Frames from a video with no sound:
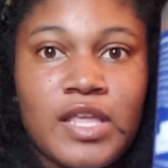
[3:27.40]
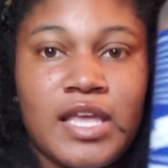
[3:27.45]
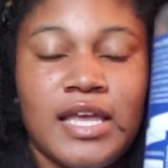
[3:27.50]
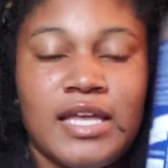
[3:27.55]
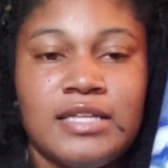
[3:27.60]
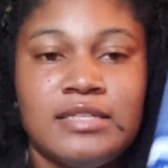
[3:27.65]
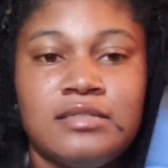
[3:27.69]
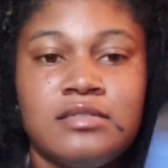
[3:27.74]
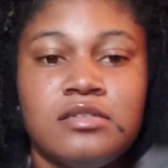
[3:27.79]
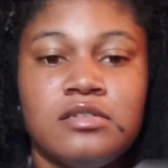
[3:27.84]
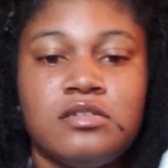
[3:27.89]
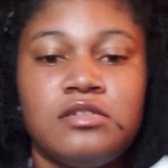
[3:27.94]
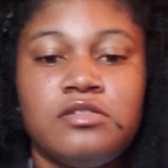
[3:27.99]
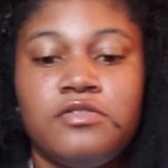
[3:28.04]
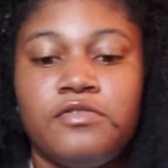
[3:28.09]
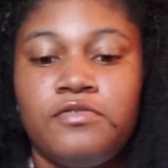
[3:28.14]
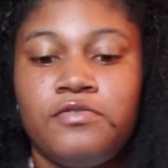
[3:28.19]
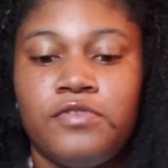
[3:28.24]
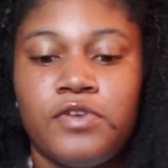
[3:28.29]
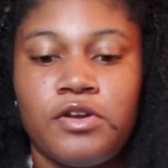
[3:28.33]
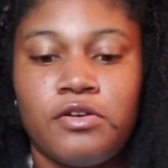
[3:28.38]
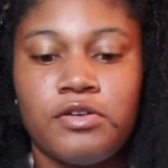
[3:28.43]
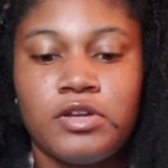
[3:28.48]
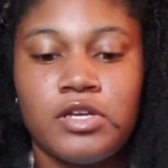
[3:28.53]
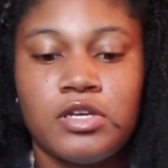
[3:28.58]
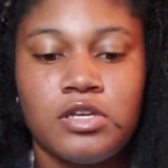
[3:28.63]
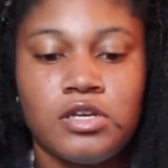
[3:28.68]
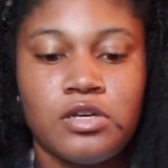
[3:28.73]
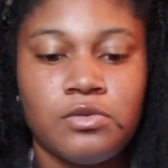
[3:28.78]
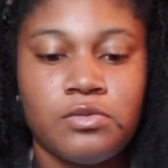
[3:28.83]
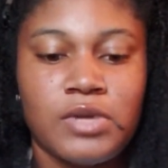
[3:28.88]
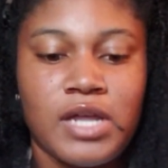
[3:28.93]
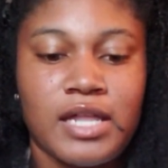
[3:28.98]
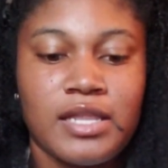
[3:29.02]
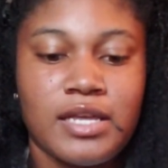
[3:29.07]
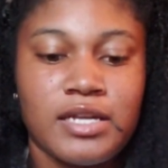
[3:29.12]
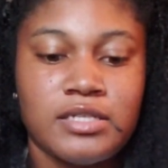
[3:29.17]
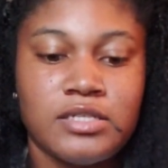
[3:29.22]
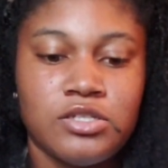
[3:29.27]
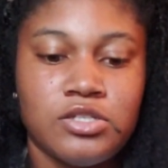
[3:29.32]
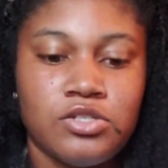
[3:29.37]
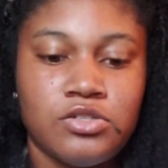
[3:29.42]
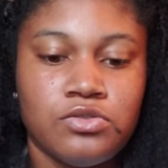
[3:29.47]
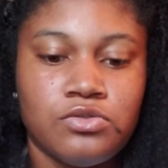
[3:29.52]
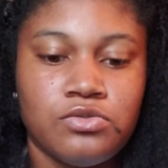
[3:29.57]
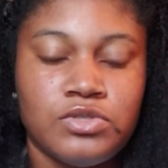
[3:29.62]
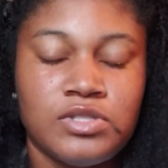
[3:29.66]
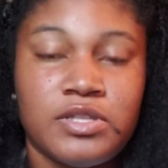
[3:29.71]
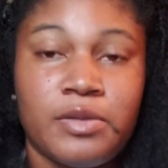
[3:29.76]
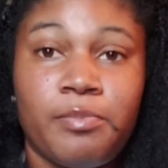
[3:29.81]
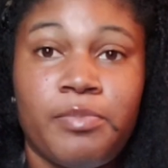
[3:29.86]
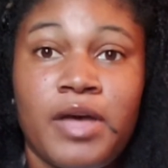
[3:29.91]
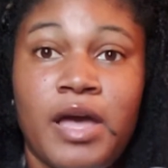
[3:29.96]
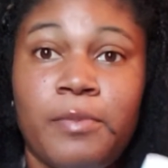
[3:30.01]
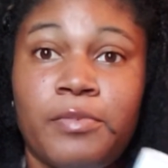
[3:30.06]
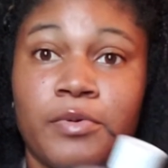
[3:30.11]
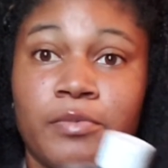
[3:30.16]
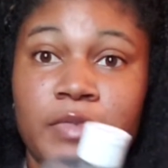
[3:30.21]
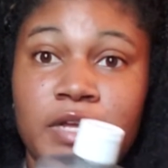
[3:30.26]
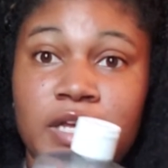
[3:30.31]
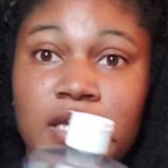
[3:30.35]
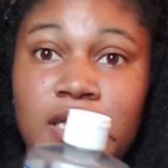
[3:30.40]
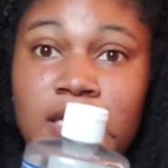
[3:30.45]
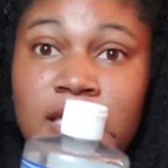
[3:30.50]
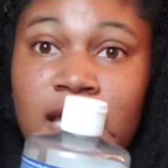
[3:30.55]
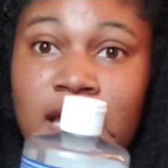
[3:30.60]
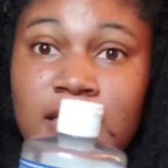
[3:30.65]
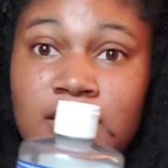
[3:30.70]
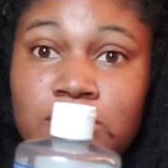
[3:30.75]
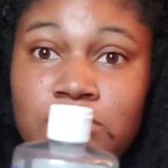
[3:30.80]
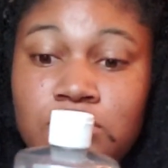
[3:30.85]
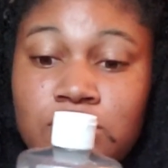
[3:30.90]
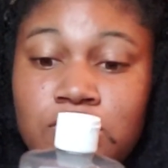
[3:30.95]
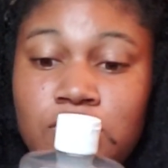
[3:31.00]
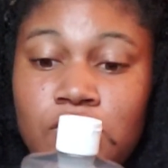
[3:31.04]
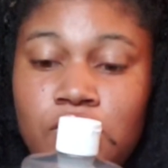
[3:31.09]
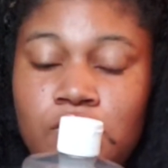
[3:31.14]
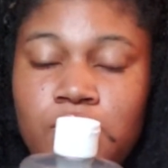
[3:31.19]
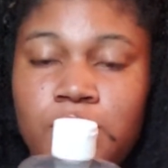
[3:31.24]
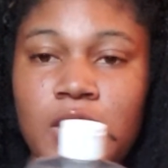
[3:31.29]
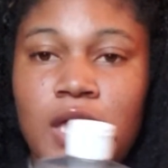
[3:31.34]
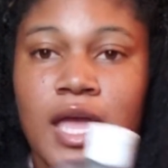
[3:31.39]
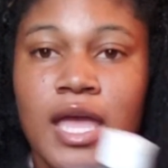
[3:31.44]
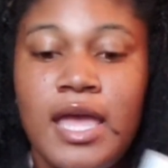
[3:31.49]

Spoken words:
It's a very good one. I like to use the peppermint castle soap.